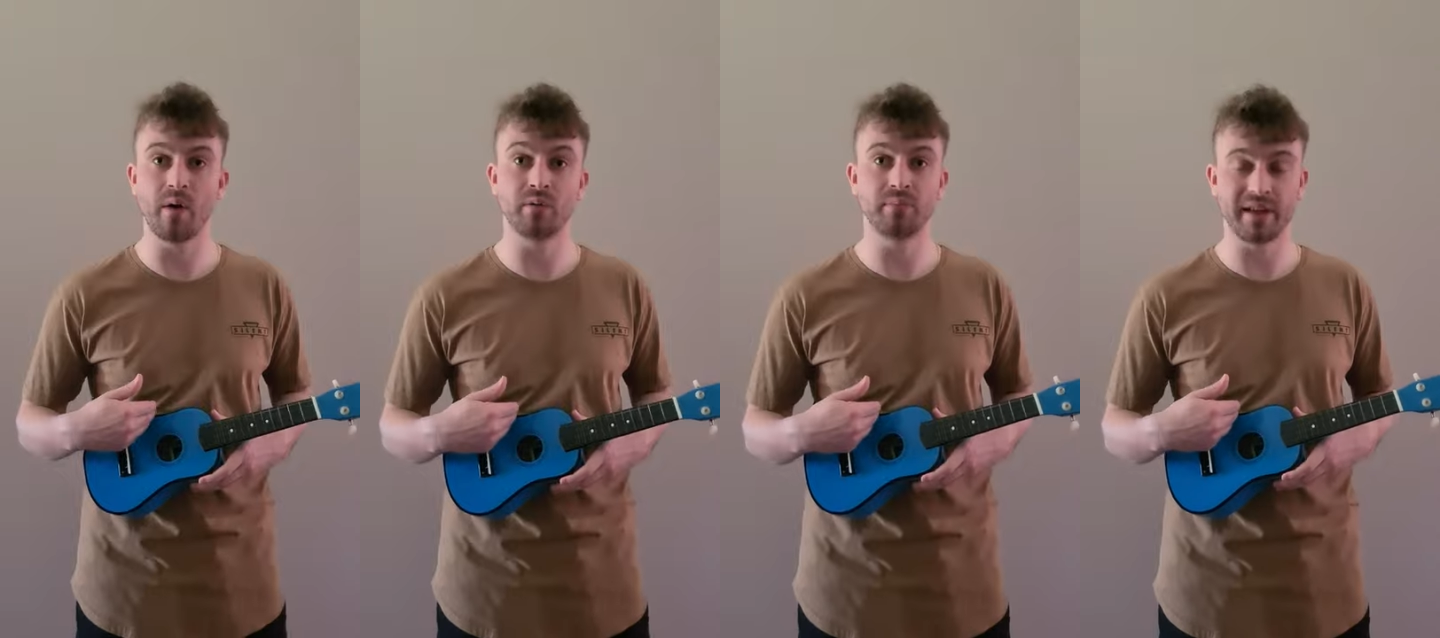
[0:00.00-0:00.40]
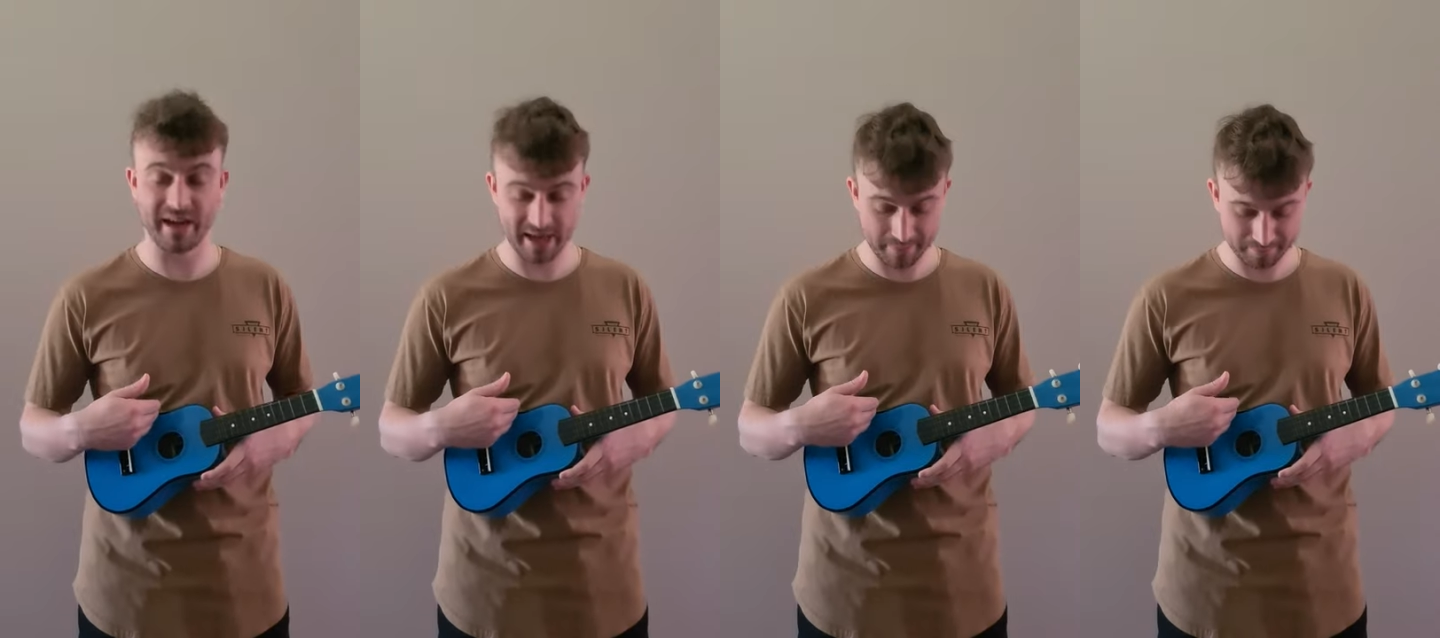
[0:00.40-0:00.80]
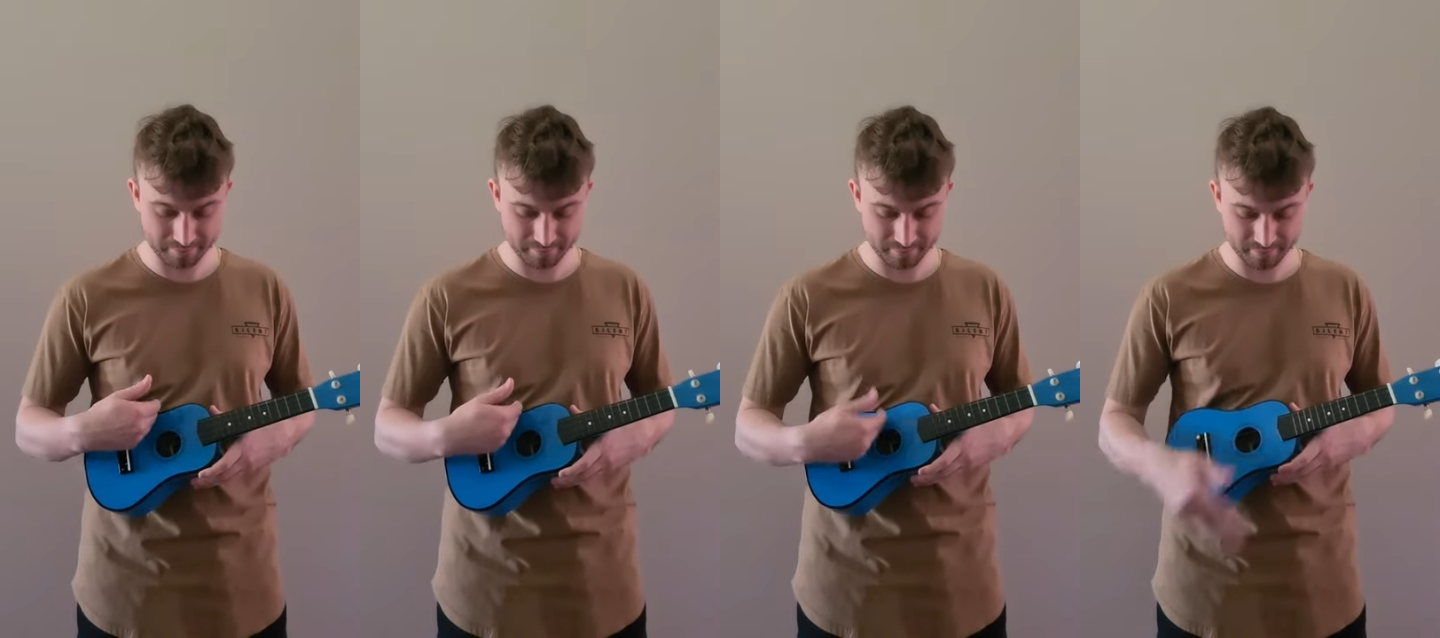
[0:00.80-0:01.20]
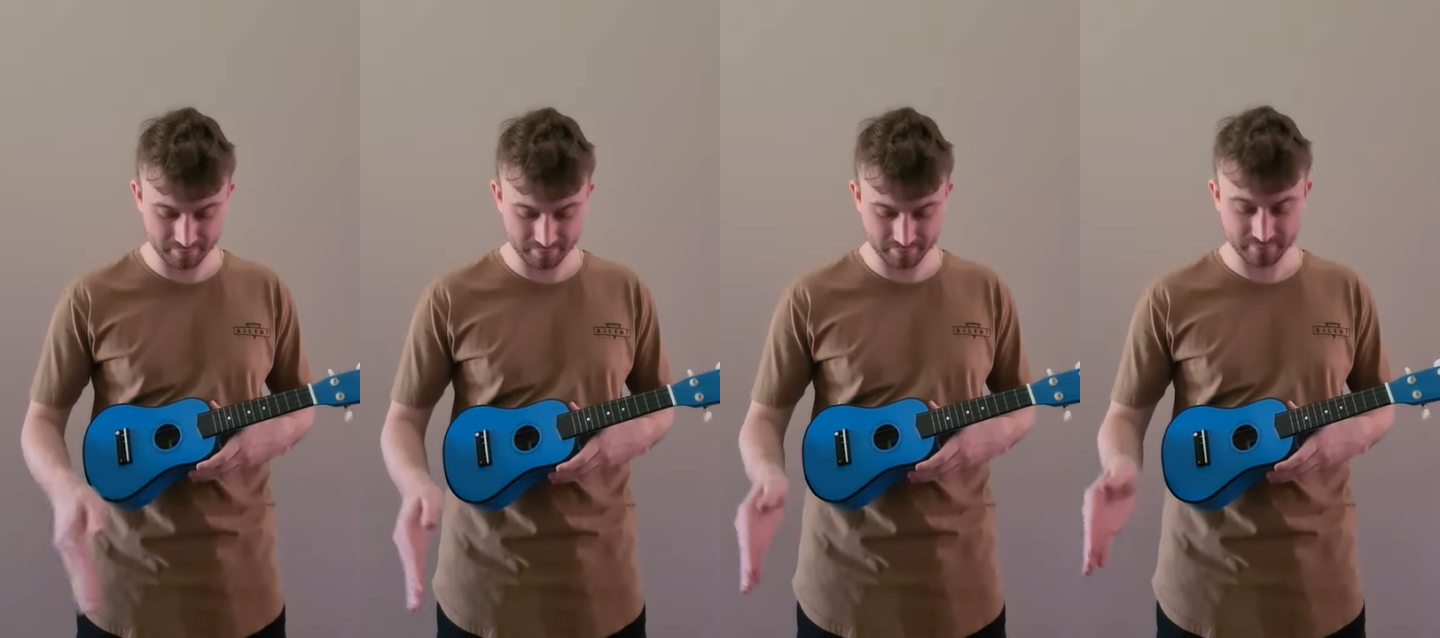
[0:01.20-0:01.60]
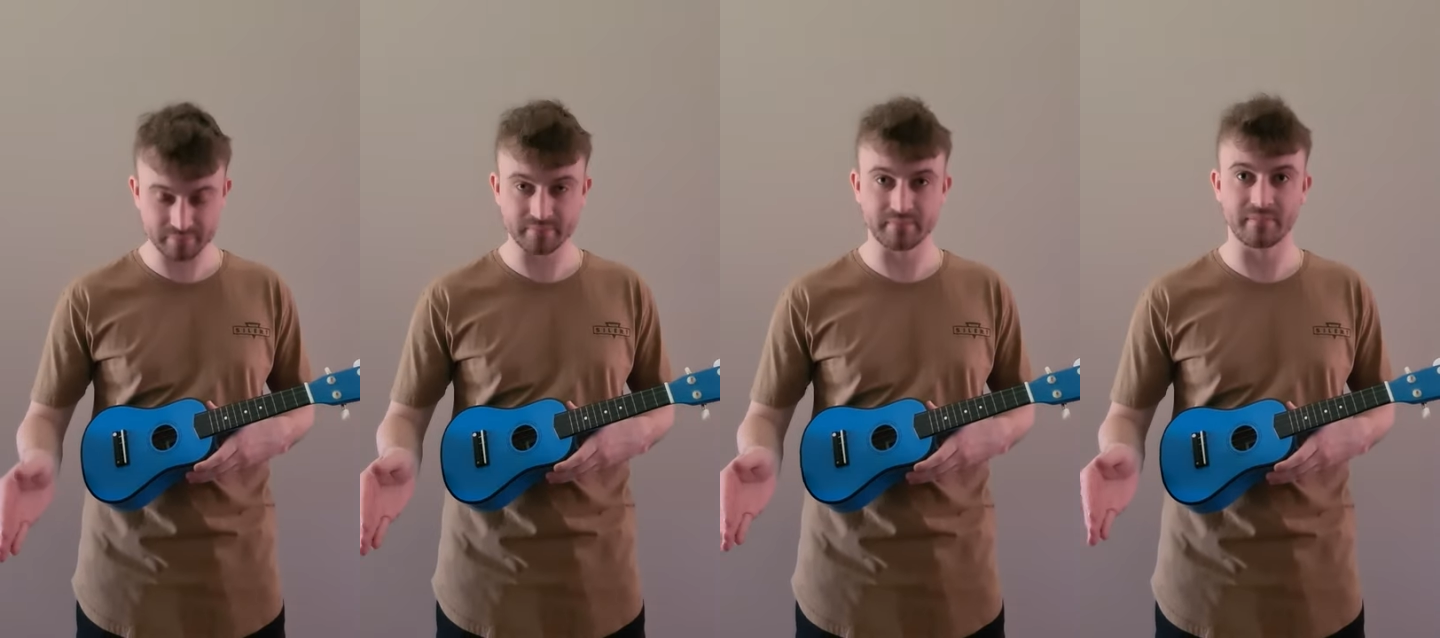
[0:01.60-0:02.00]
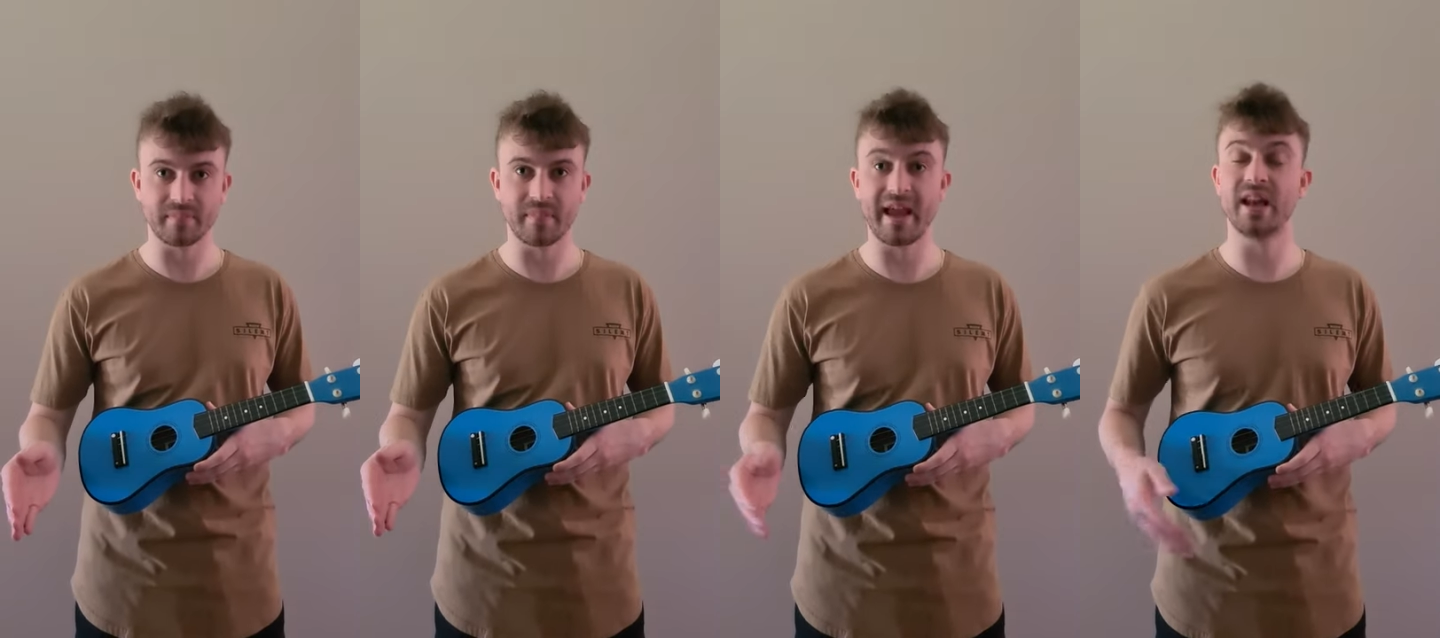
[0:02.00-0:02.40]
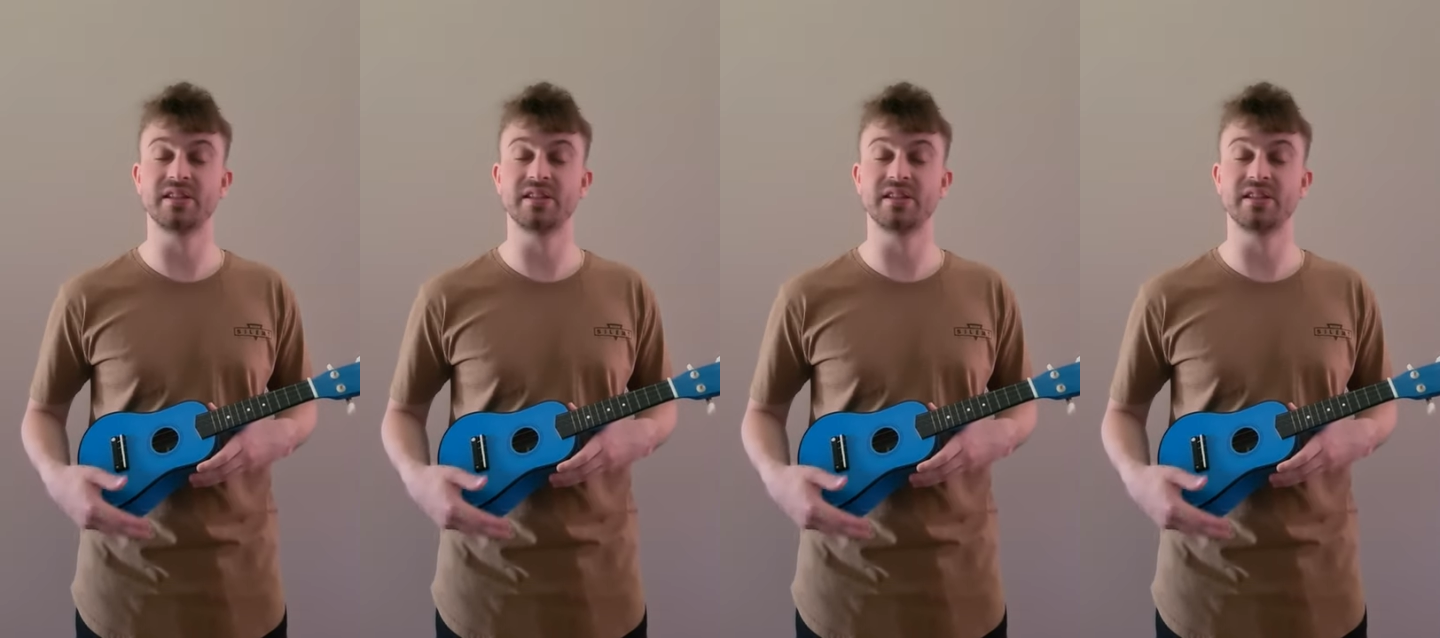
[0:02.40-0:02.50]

I will play it again. And